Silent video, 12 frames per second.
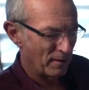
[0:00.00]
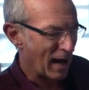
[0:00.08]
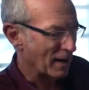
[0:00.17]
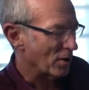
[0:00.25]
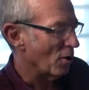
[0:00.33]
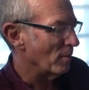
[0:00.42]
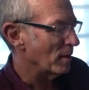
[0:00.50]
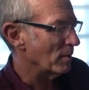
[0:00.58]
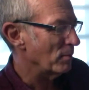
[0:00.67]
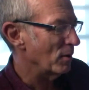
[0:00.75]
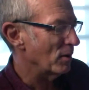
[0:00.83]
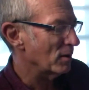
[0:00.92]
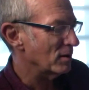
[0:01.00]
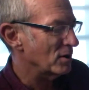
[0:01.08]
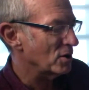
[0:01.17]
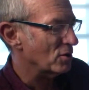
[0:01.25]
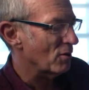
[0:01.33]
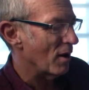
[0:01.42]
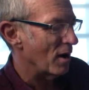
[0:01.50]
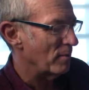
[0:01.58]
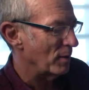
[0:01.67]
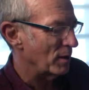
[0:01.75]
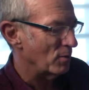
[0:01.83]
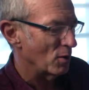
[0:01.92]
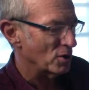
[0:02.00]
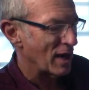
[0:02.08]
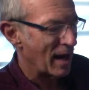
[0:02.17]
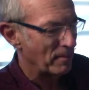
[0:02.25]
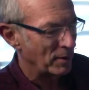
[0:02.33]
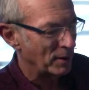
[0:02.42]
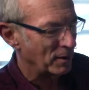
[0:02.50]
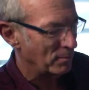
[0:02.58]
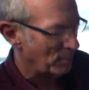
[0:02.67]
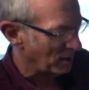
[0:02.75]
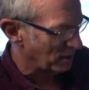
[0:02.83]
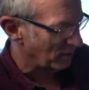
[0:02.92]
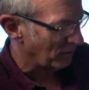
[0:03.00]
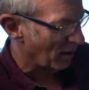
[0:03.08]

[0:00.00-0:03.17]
that comic book describing what's happening in bits of